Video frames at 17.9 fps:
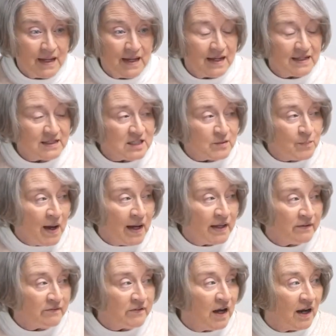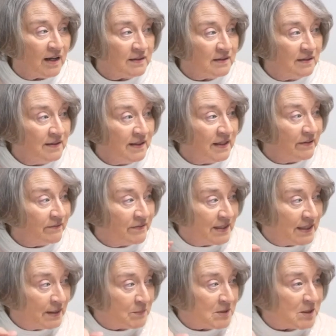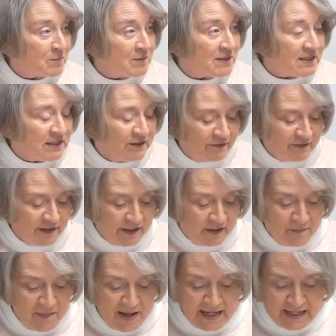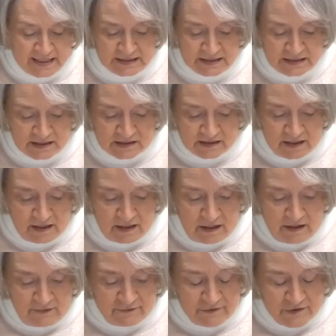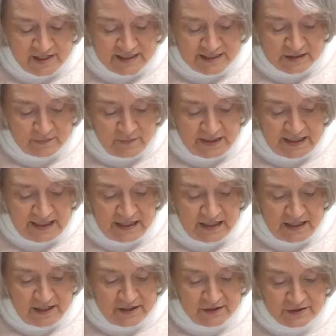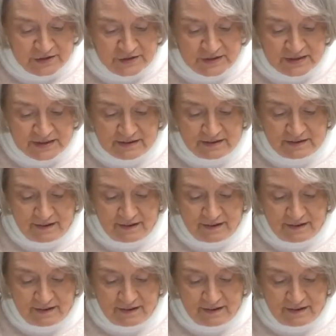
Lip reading: in spite of God giving them specific commands for these many years.